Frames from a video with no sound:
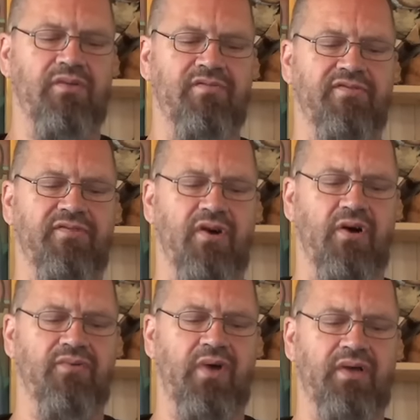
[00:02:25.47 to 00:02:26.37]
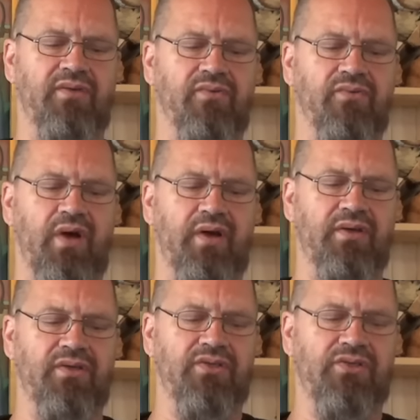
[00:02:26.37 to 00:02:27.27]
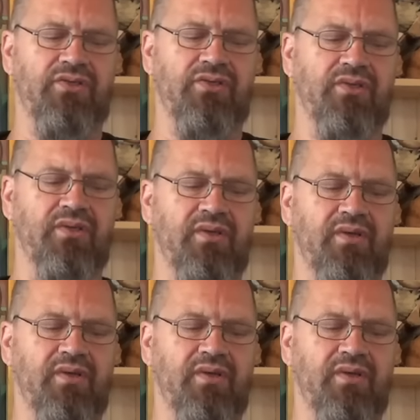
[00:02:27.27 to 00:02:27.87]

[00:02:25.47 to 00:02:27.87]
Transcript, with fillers: of far right riots,